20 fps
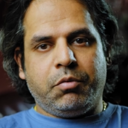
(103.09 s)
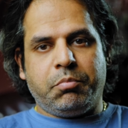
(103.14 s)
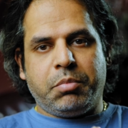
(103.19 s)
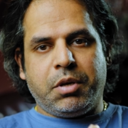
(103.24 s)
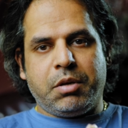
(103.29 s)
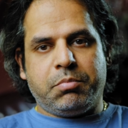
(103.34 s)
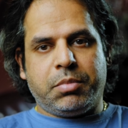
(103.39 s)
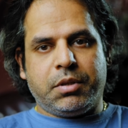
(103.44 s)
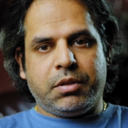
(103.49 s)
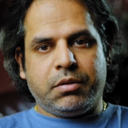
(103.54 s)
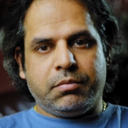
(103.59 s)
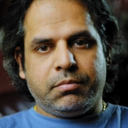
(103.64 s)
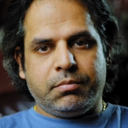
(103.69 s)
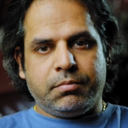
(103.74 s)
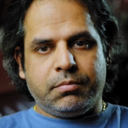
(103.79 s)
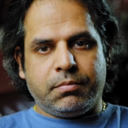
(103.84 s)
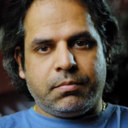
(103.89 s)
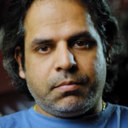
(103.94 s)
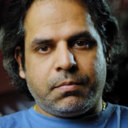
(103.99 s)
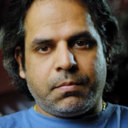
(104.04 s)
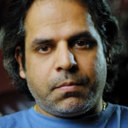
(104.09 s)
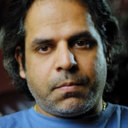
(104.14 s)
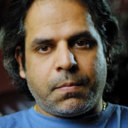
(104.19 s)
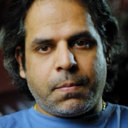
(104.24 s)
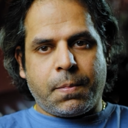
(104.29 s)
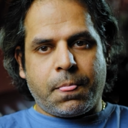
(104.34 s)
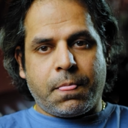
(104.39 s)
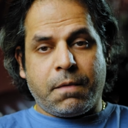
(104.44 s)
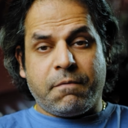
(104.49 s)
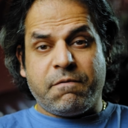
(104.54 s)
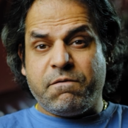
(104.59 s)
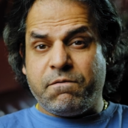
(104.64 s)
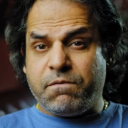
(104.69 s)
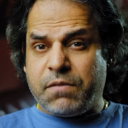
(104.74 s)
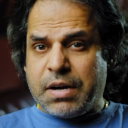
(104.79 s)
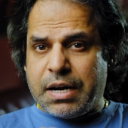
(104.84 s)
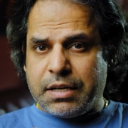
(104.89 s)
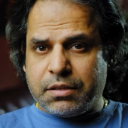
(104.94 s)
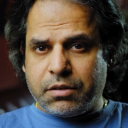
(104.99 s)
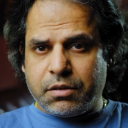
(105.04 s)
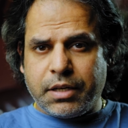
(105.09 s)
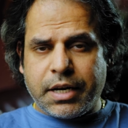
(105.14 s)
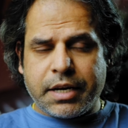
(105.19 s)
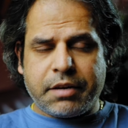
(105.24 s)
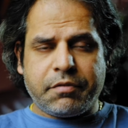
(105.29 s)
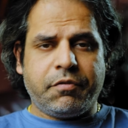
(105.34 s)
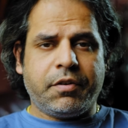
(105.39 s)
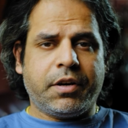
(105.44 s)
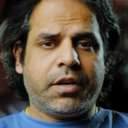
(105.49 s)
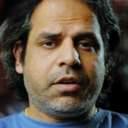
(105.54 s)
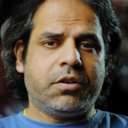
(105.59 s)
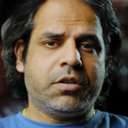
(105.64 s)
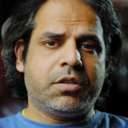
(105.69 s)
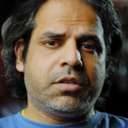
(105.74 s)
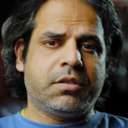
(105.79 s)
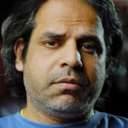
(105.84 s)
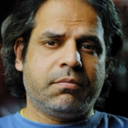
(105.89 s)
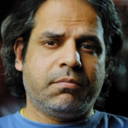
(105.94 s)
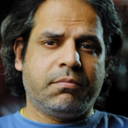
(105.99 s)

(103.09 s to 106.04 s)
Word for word: people, father like figures.